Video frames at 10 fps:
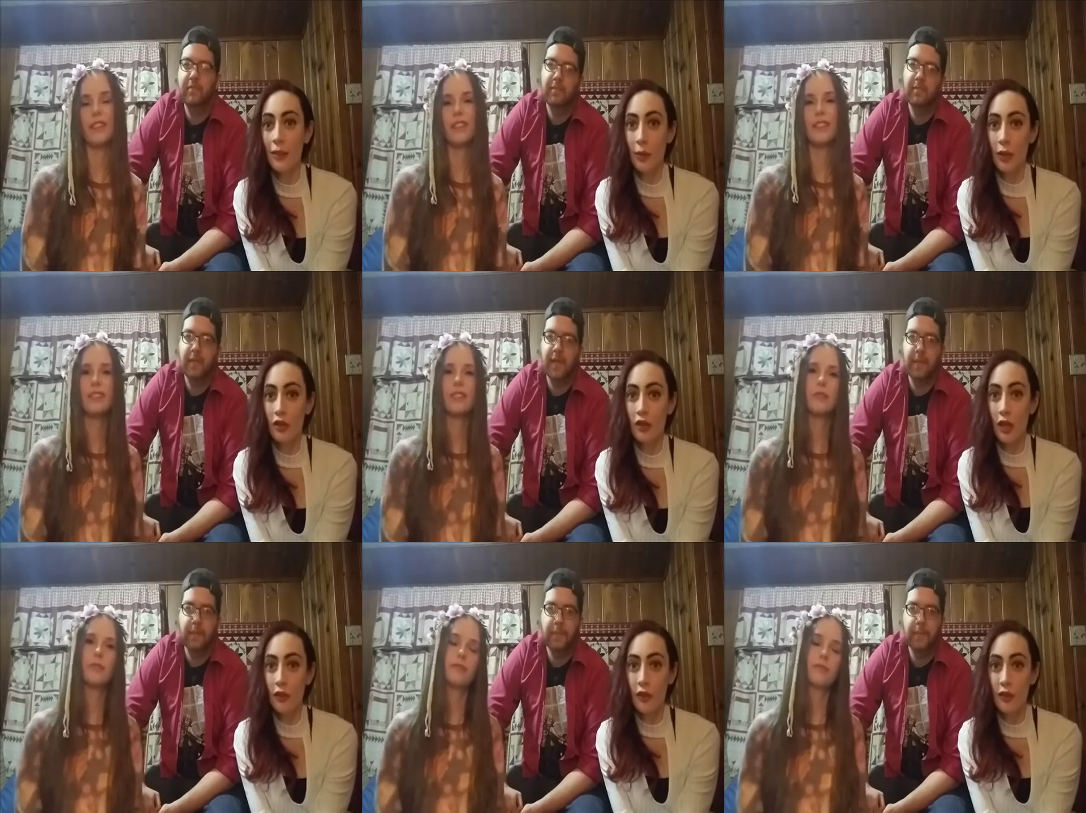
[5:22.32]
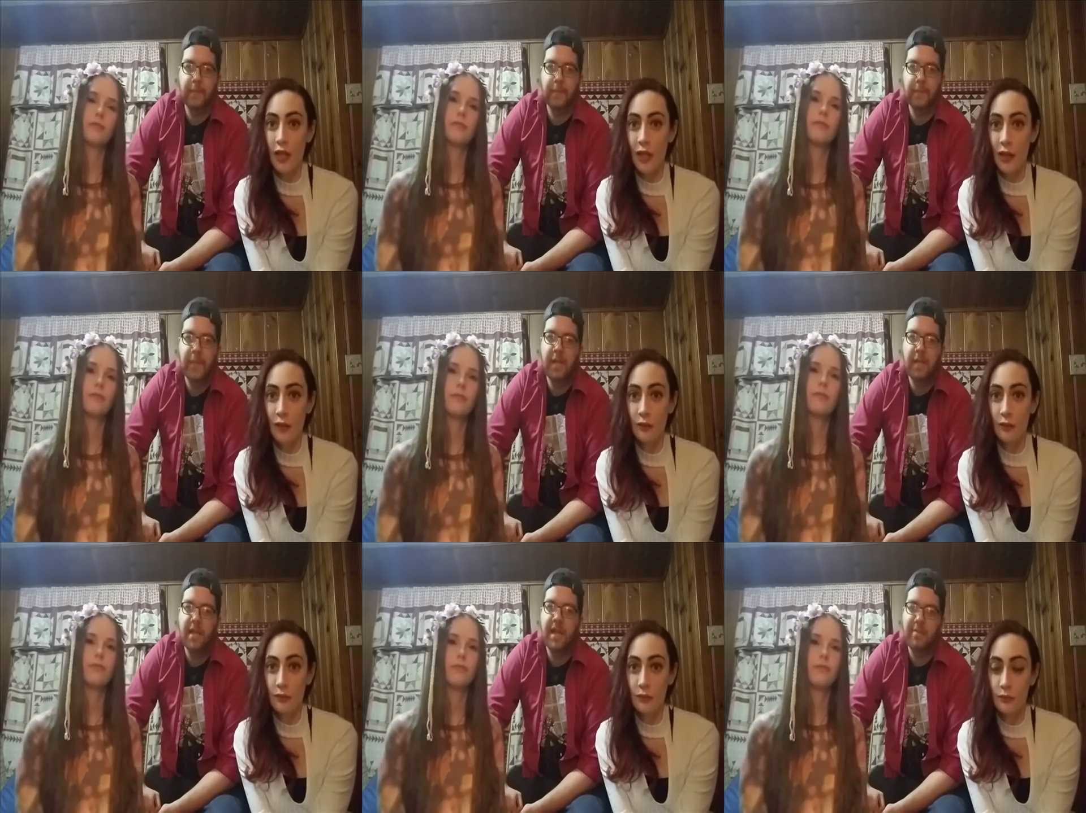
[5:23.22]
Speaker 1: up a good chunk of your day.
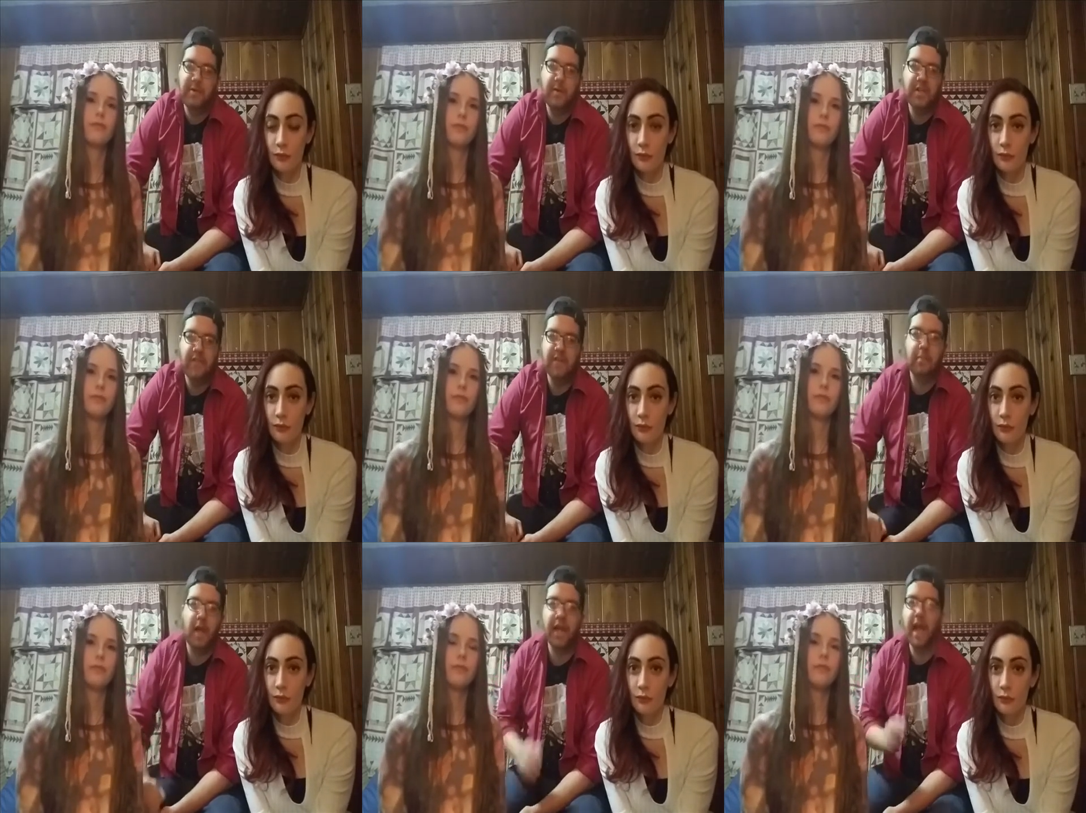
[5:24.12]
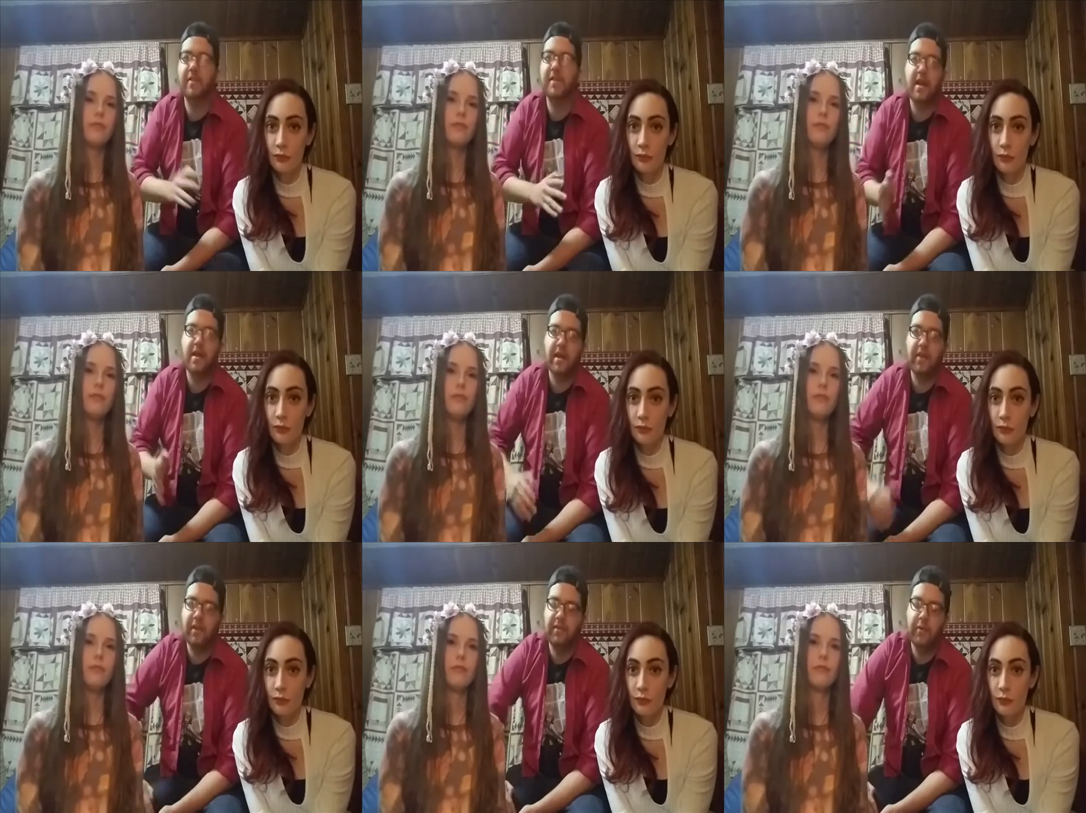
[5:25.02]
Yeah, you pretty much have to block out Saturday
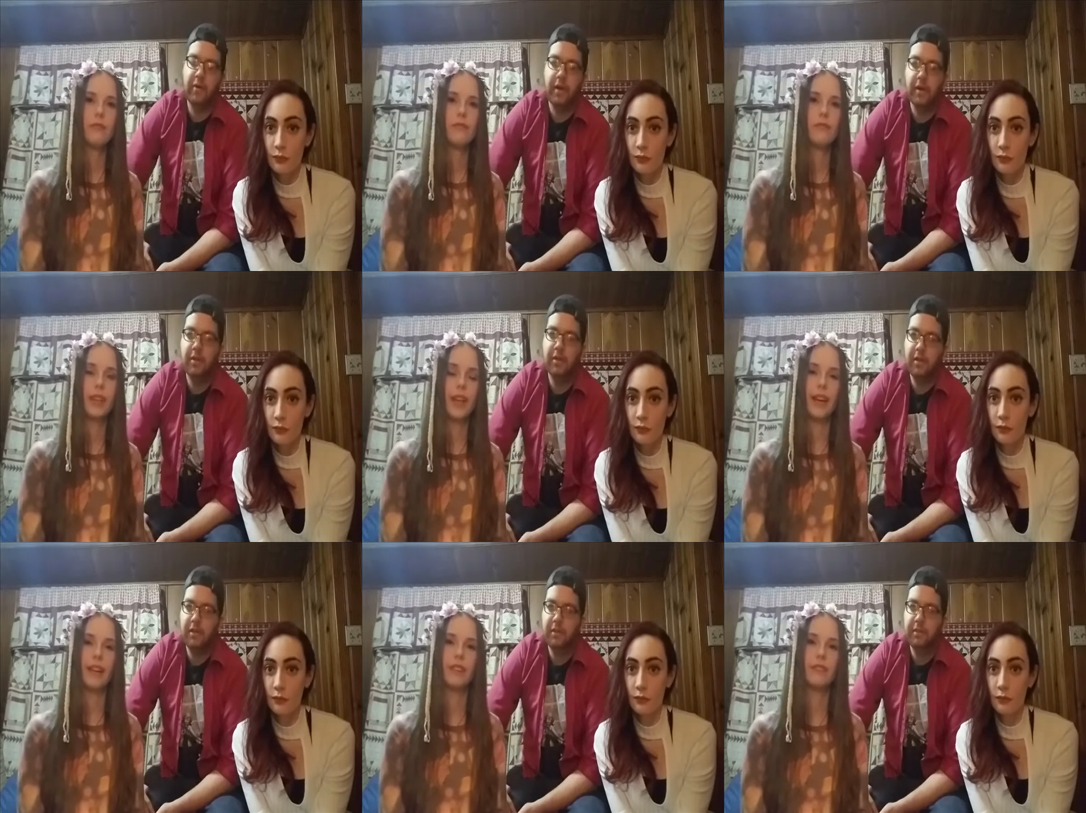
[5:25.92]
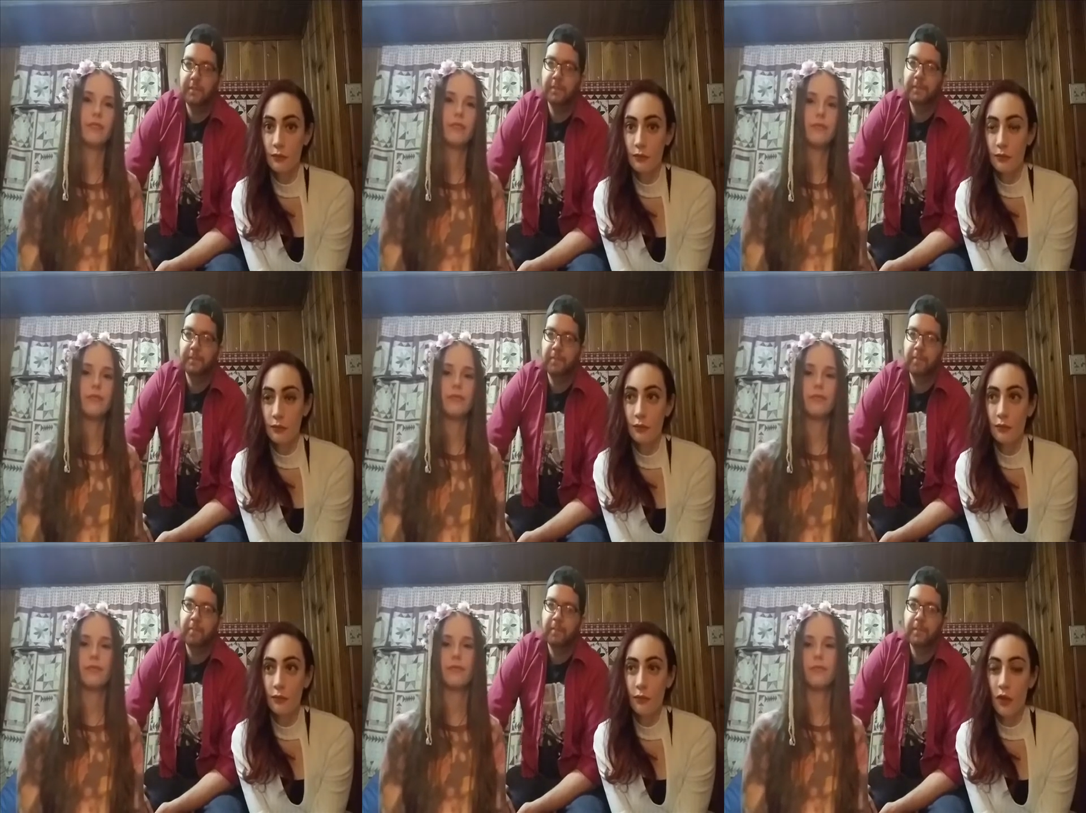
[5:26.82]
evening for it.
Speaker 2: Yeah,
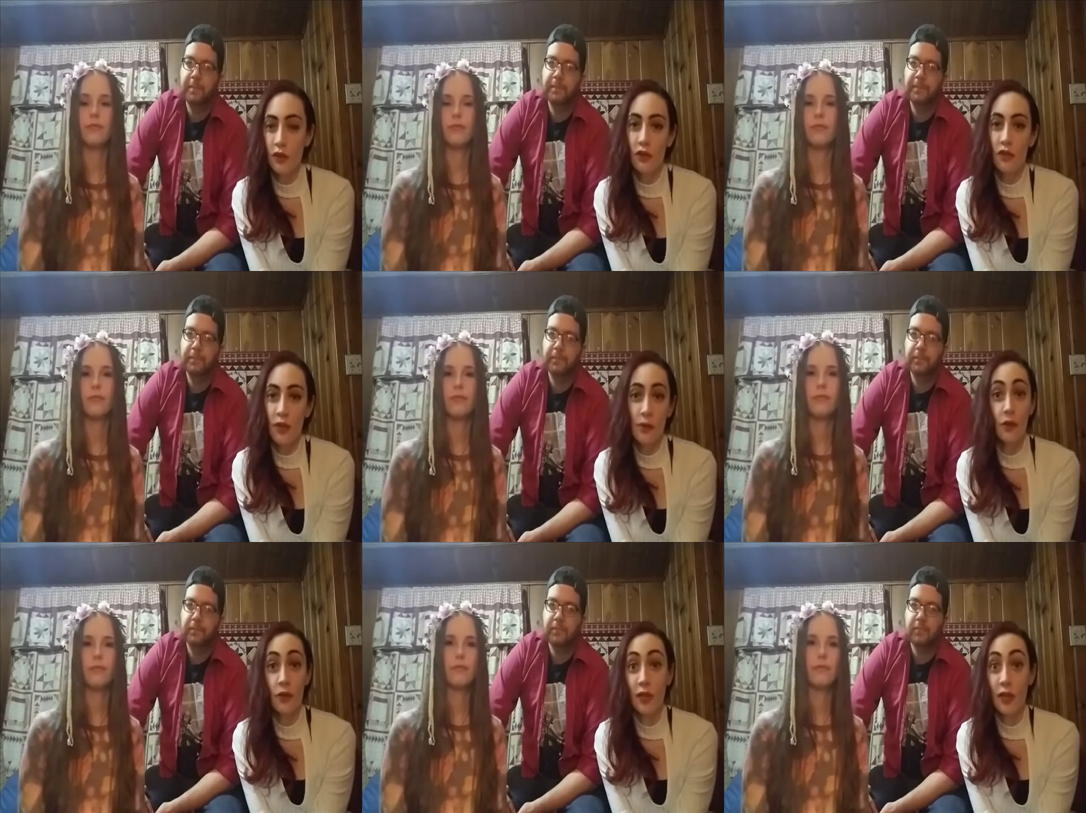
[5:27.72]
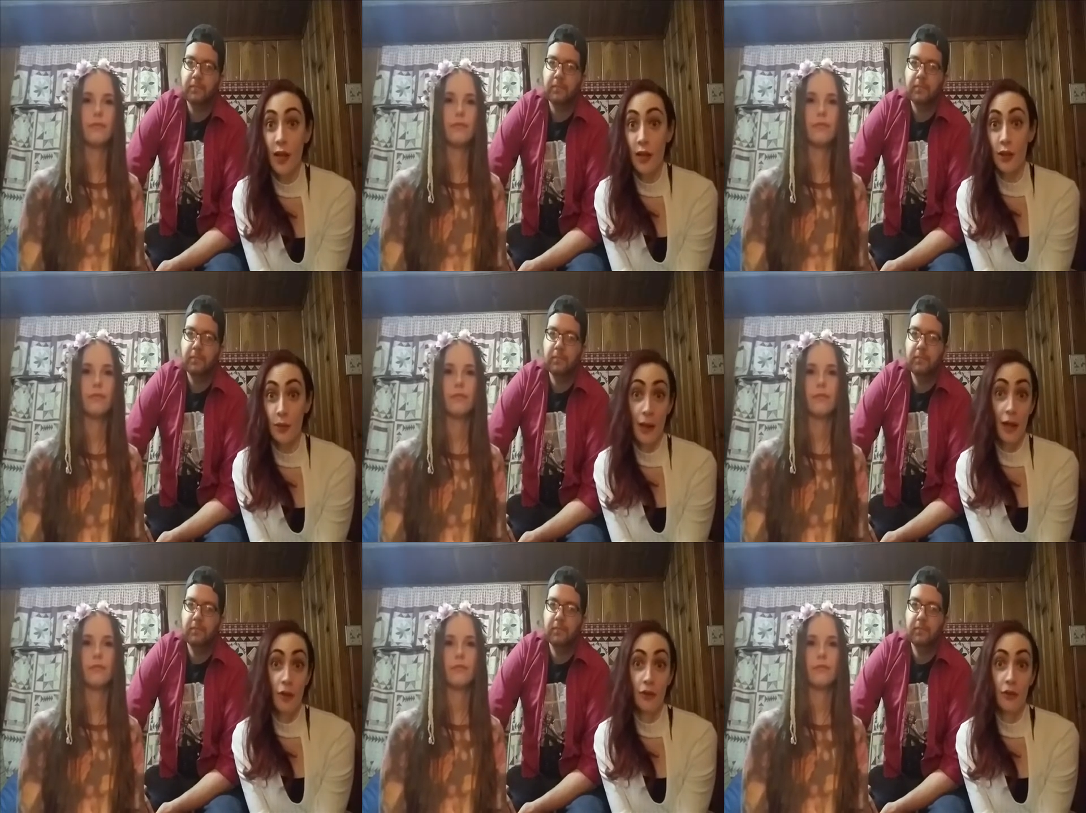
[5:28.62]
which is a shame because there's a lot of good
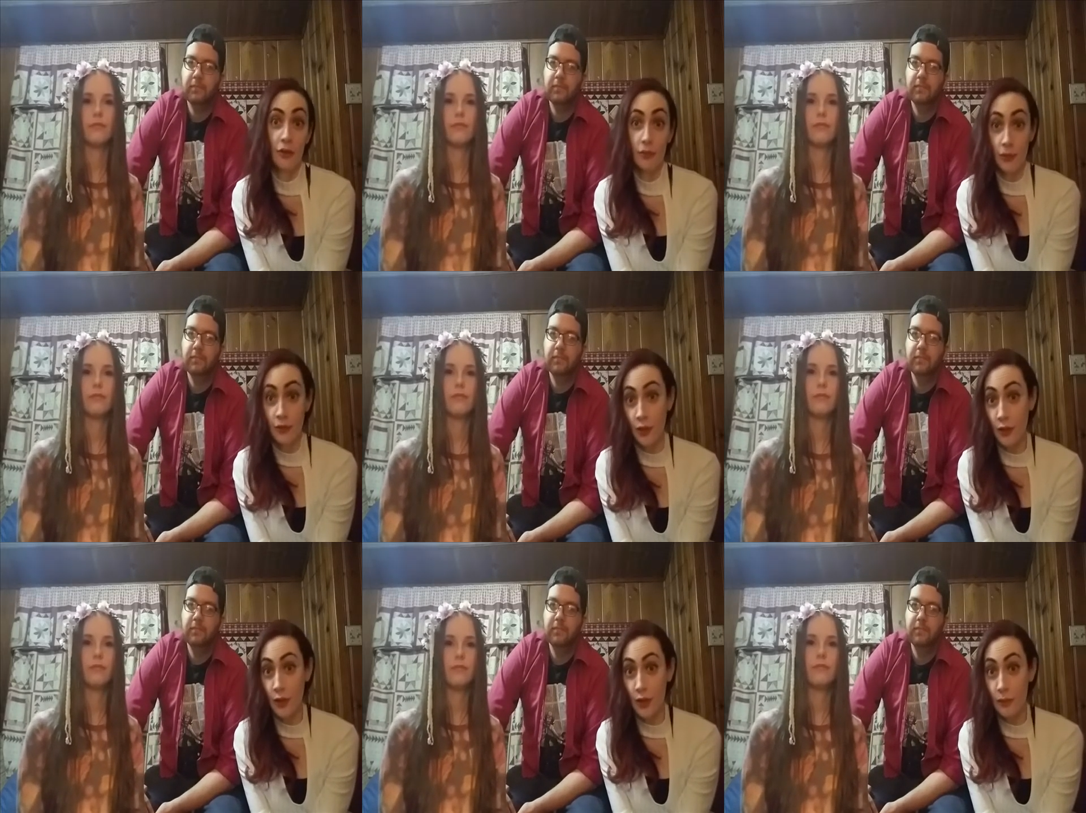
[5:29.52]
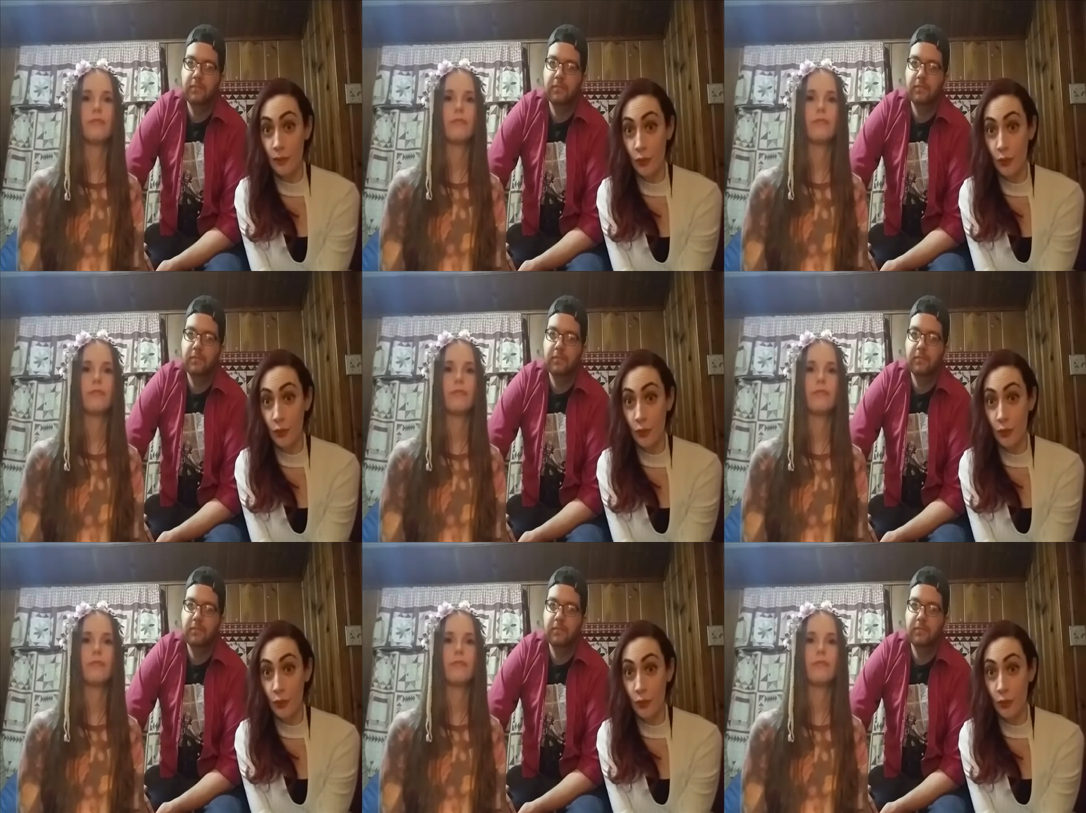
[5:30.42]
panels on Saturday night.